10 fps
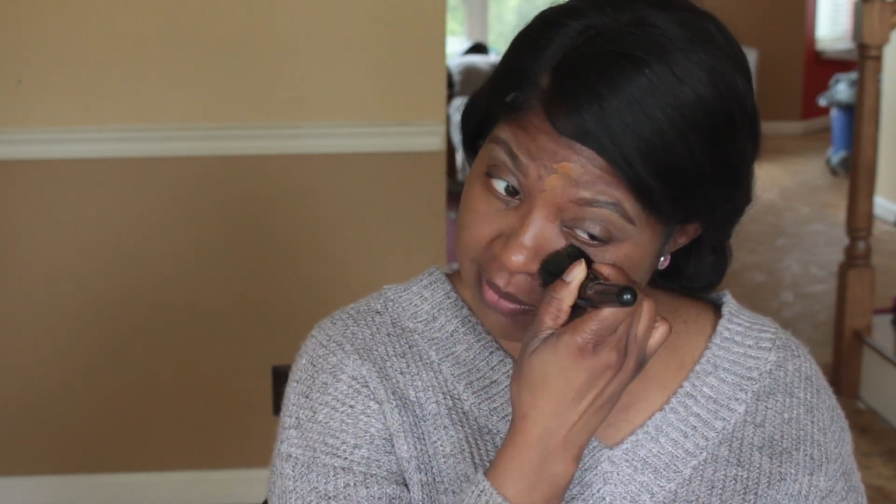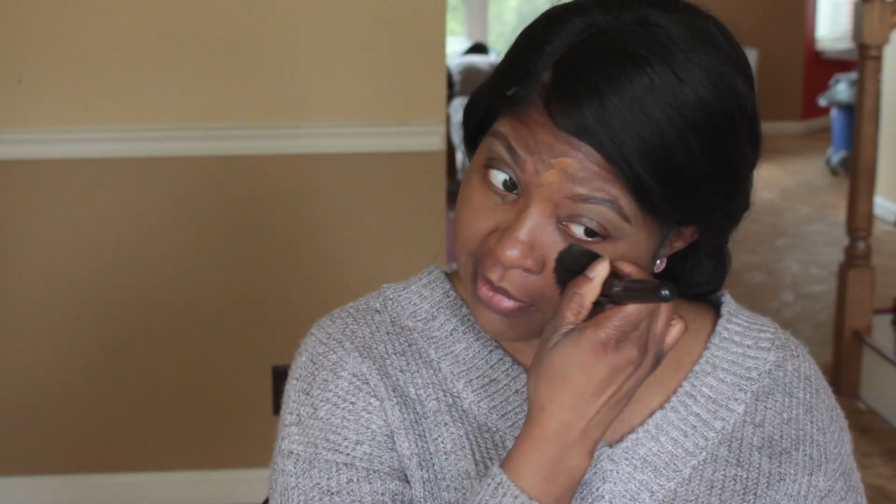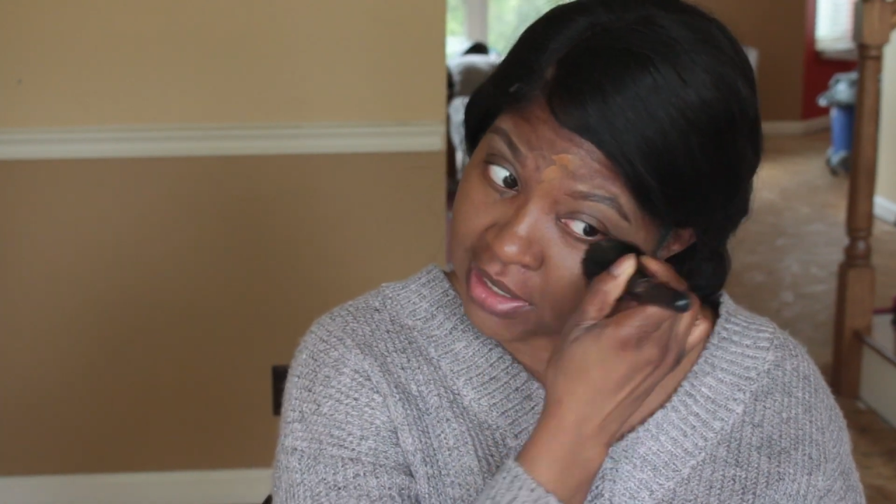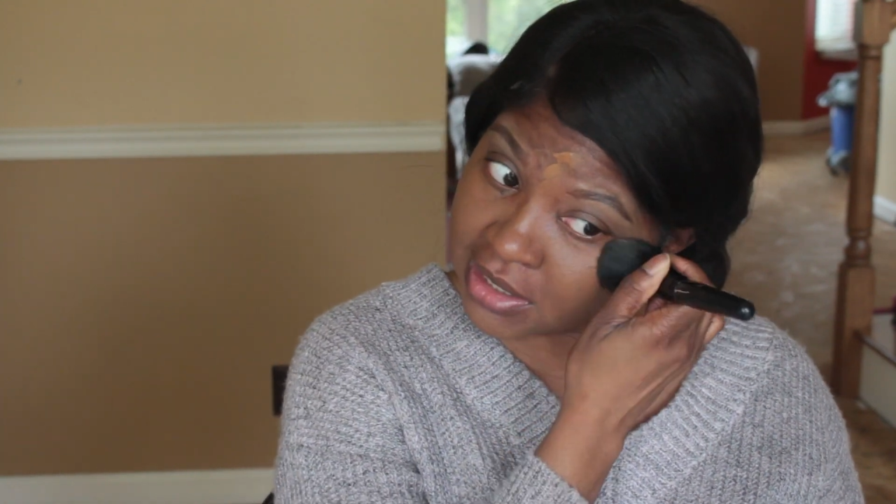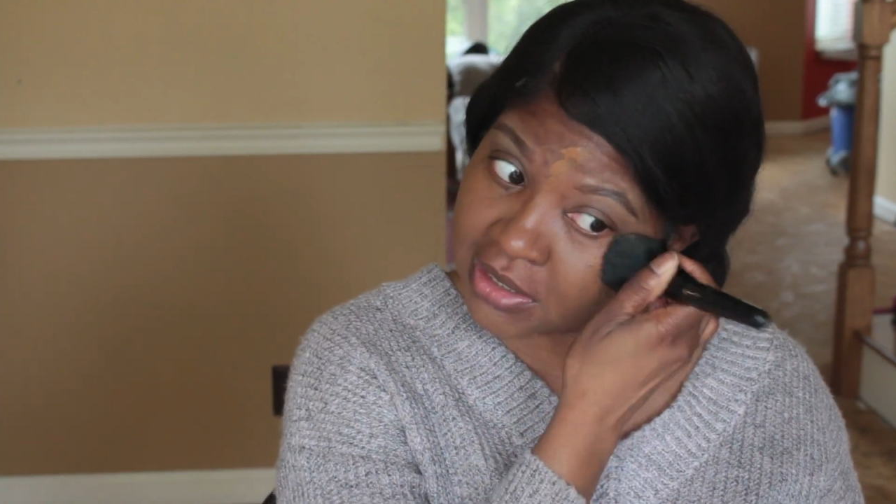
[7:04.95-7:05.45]

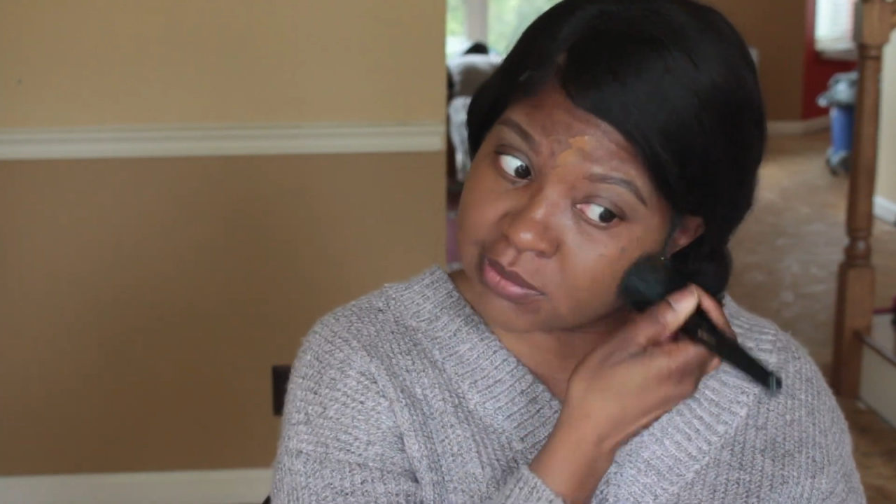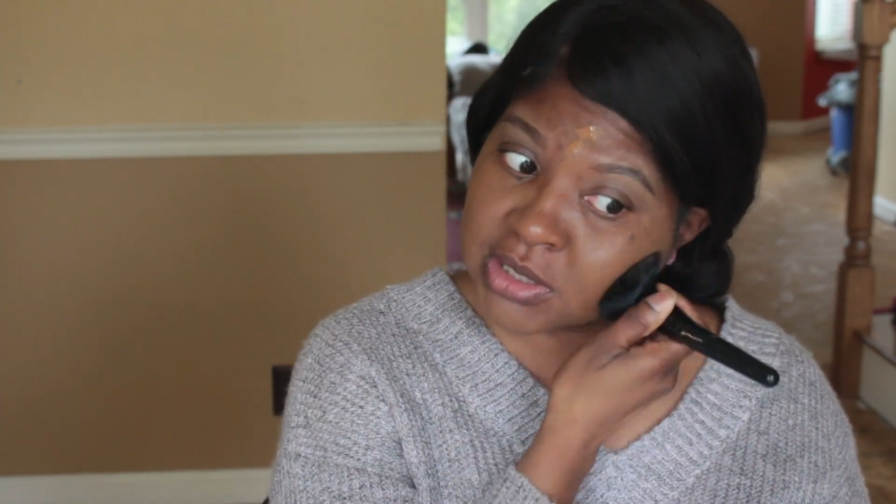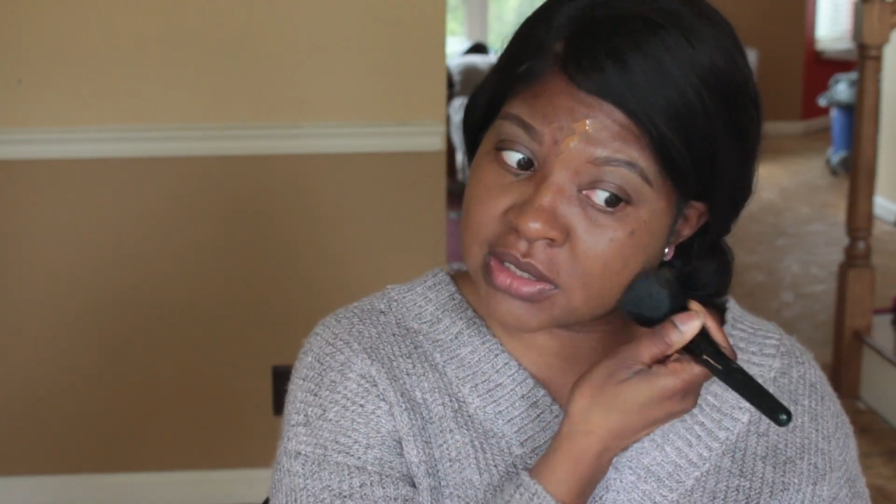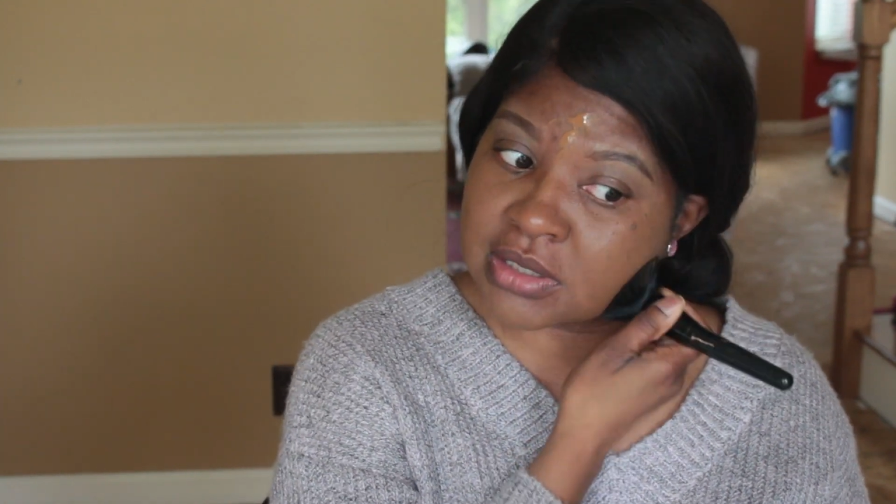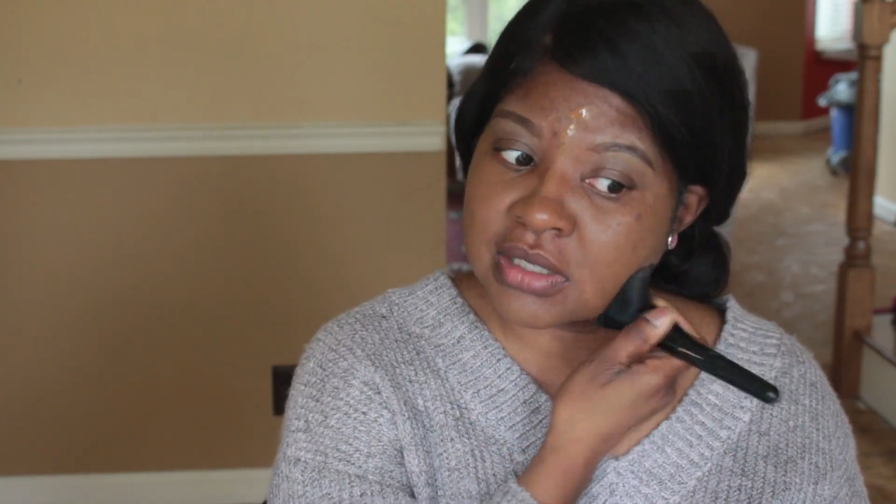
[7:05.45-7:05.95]
makeup
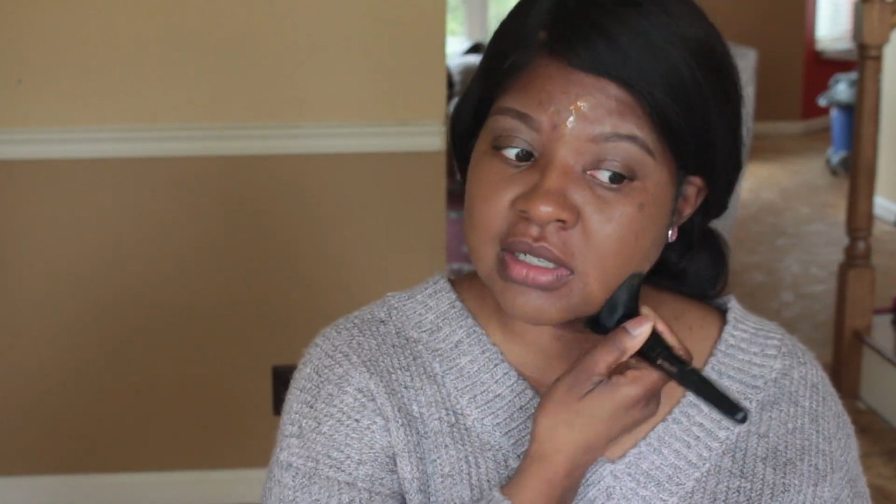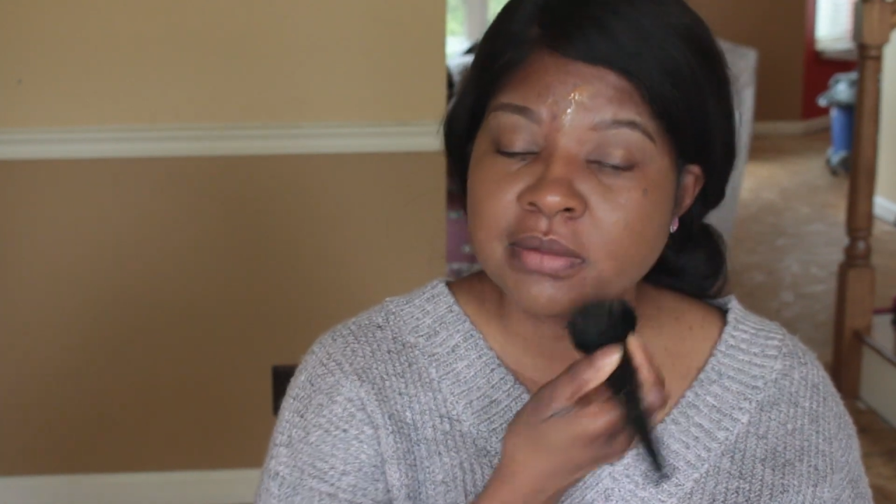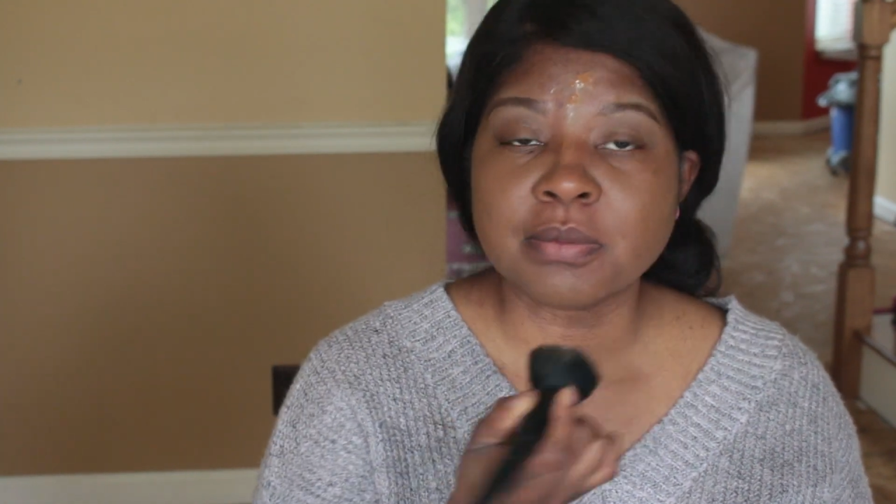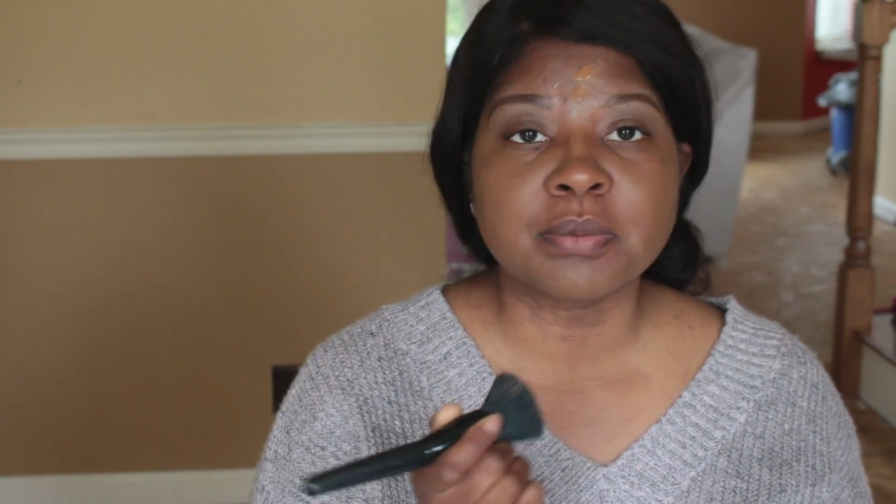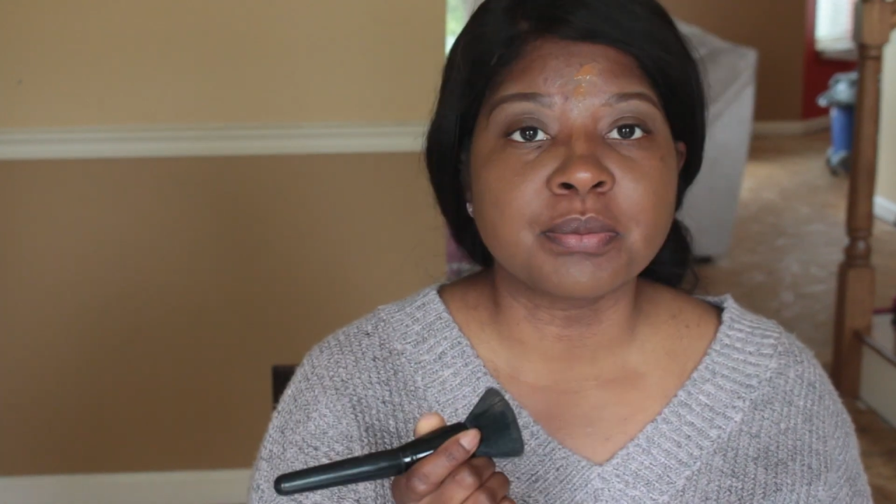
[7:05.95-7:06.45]

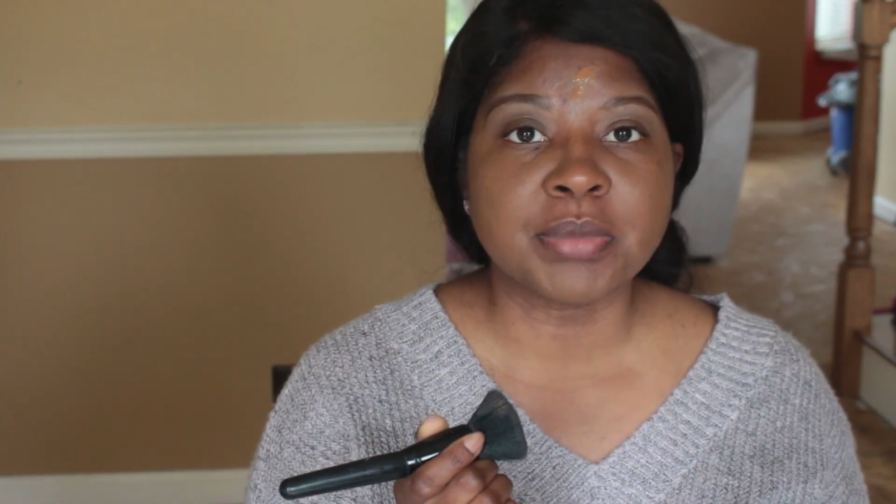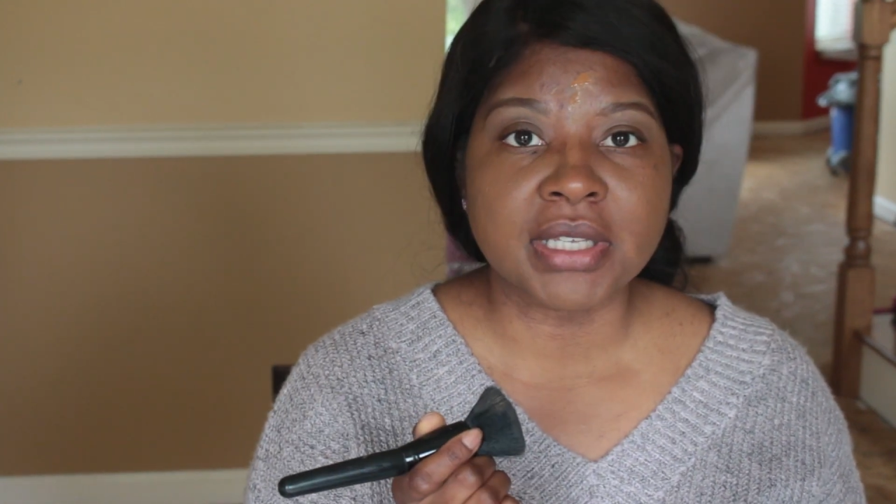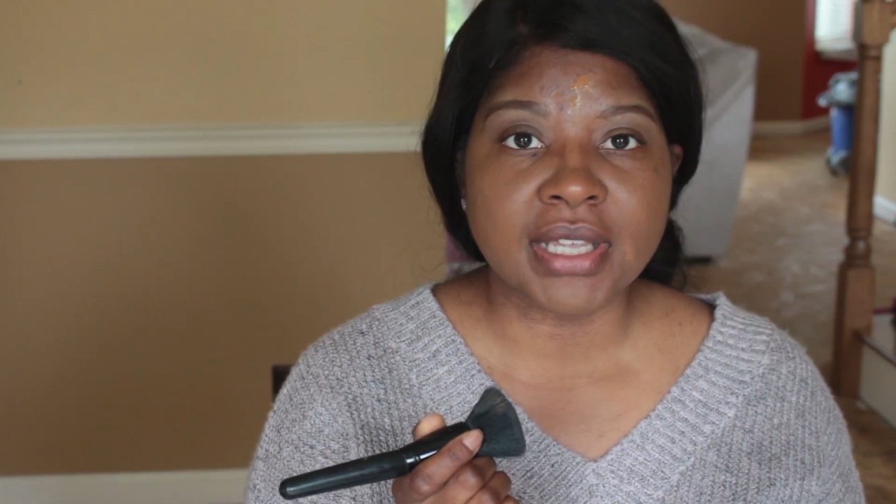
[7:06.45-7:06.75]
to be